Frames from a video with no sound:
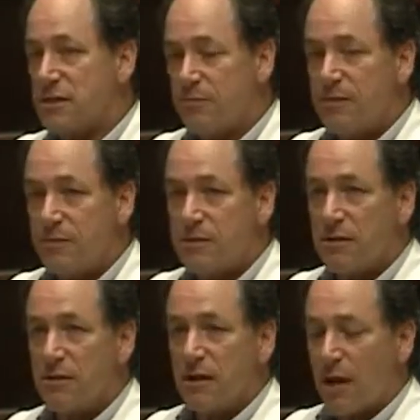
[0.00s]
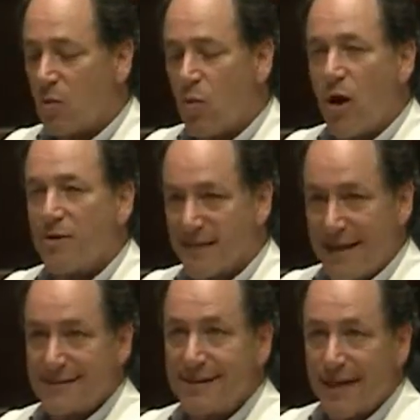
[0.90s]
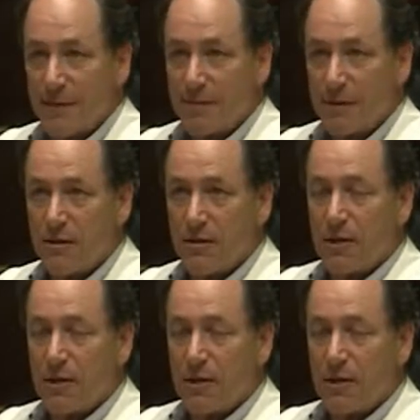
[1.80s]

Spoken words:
symptoms. I want that to happen.